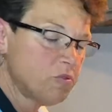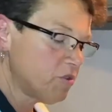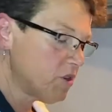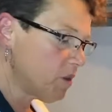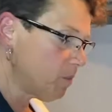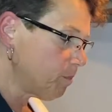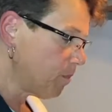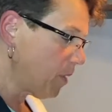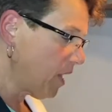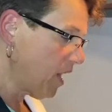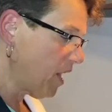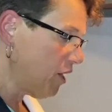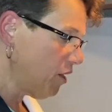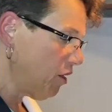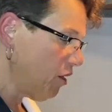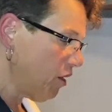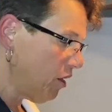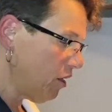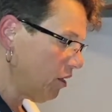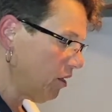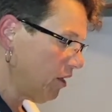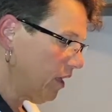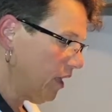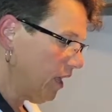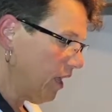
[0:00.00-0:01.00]
of
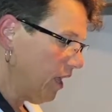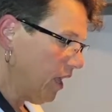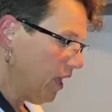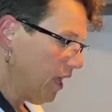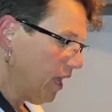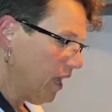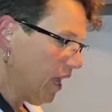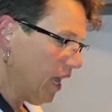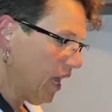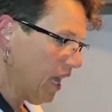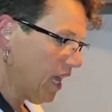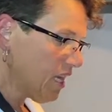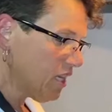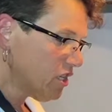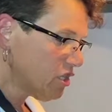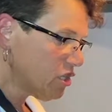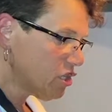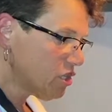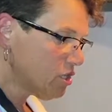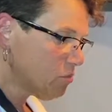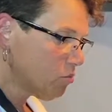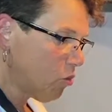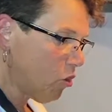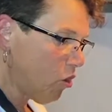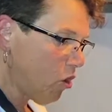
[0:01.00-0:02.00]
butter in a
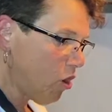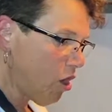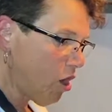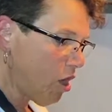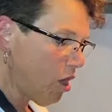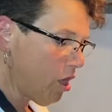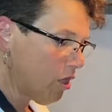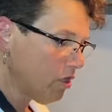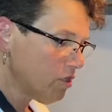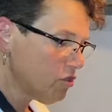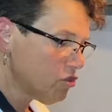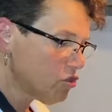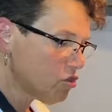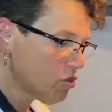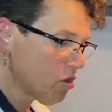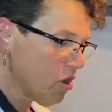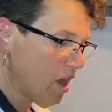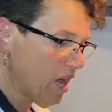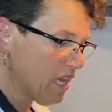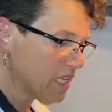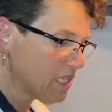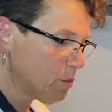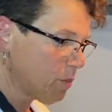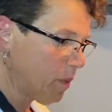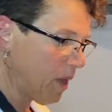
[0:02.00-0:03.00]
small
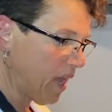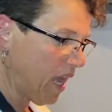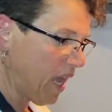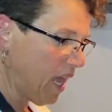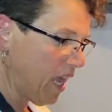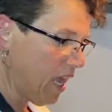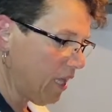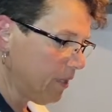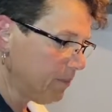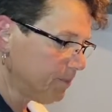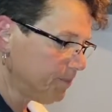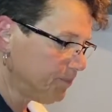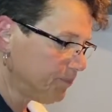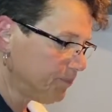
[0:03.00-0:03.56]
saucepan.